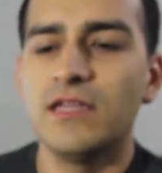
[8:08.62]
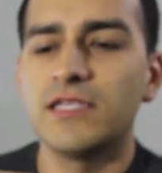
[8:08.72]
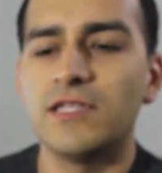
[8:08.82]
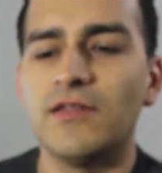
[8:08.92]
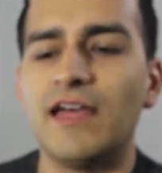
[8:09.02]

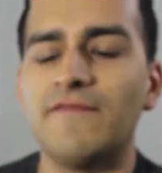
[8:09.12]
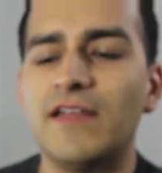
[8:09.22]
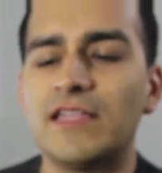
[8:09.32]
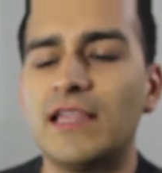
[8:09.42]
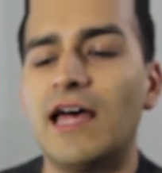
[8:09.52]
So that
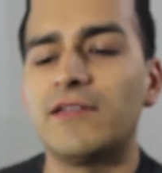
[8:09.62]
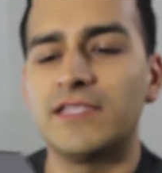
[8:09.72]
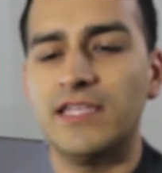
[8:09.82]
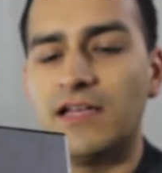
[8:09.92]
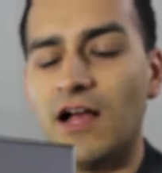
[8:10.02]
vent
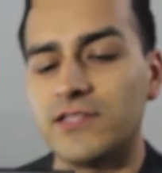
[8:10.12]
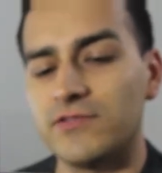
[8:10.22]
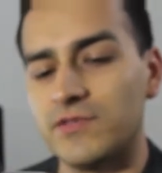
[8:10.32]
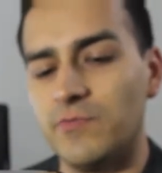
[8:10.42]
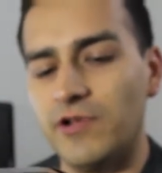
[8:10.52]
allows the
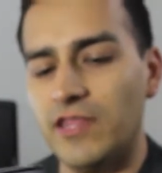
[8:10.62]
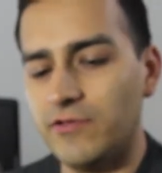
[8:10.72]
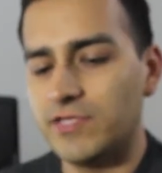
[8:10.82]
console to breathe.